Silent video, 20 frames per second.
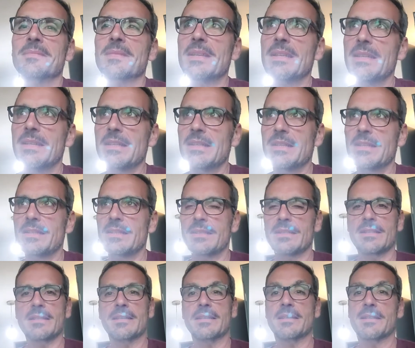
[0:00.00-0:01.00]

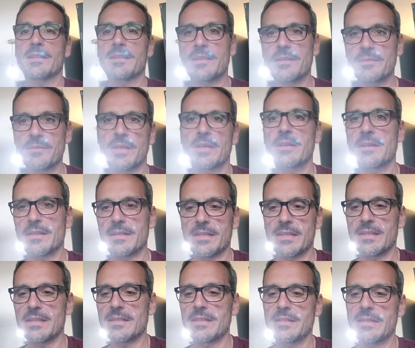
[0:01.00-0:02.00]
Hey, here we are at
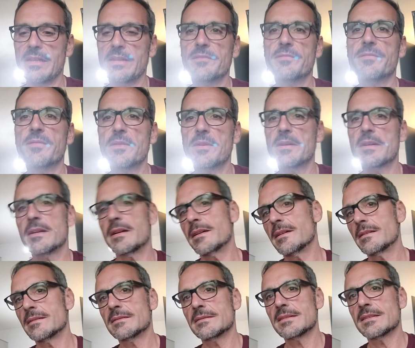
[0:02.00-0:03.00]
the end of day
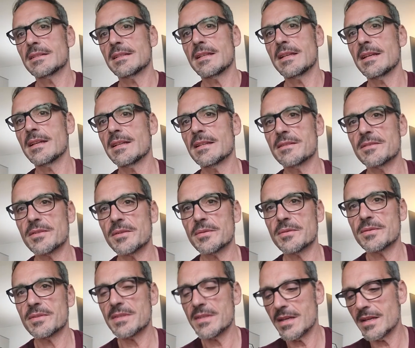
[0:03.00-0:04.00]
4. Today I
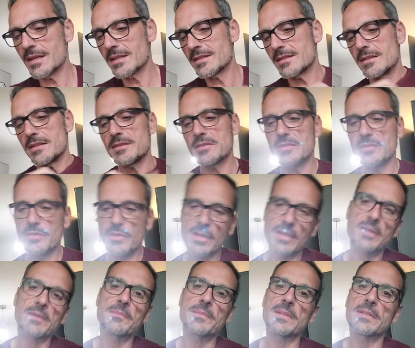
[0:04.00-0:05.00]
chose sausage and
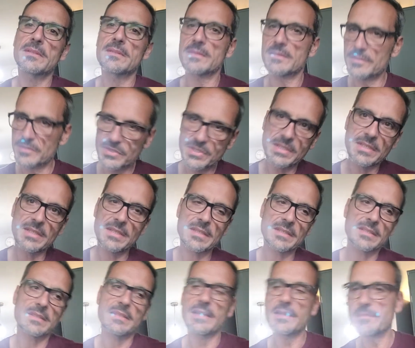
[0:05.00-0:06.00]
almonds and
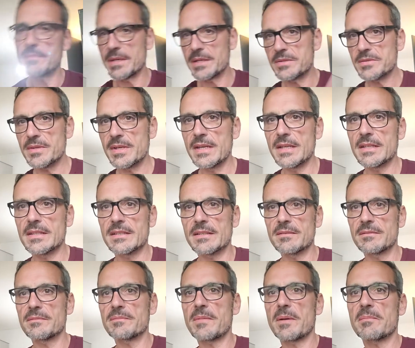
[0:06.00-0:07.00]
cheese and I have my drink.
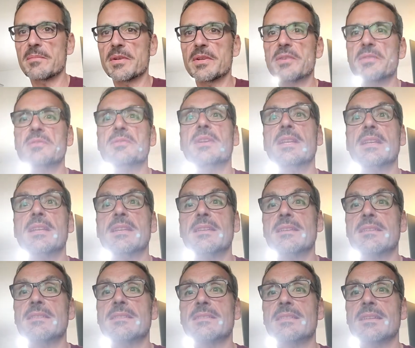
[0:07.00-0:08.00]
And remember, your drink
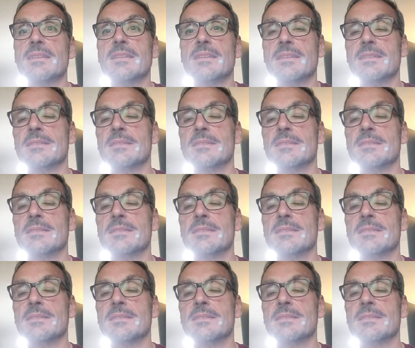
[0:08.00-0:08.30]
is